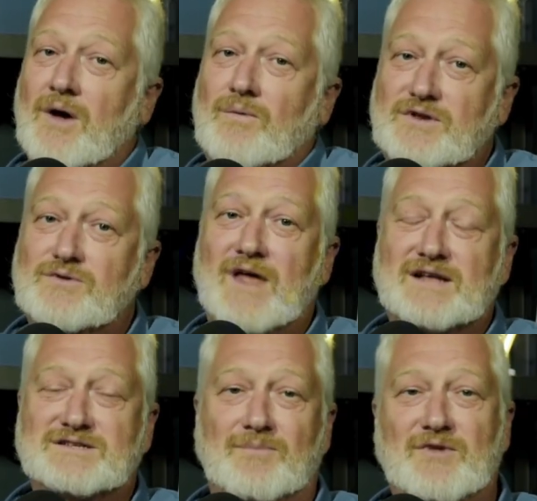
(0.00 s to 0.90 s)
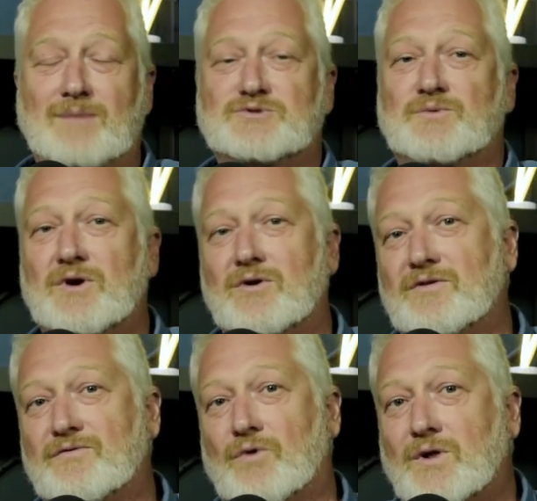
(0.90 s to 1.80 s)
We do that sometimes. We go to the
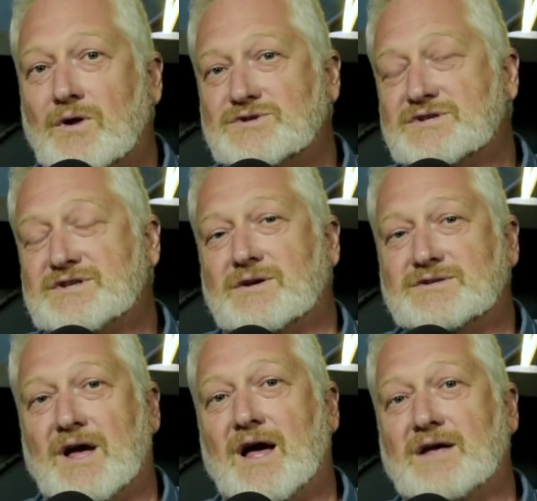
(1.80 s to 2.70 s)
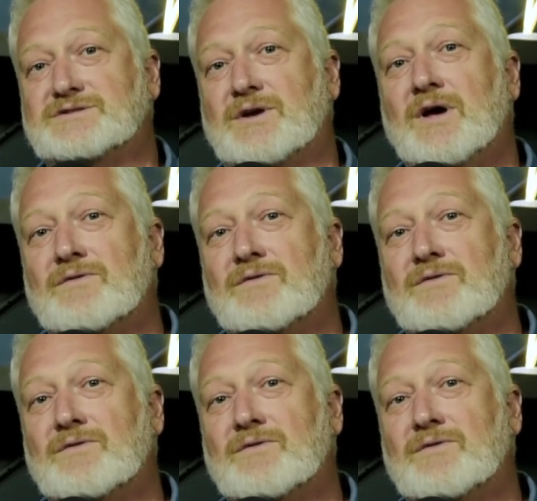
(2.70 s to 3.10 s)
foreclosure sales guys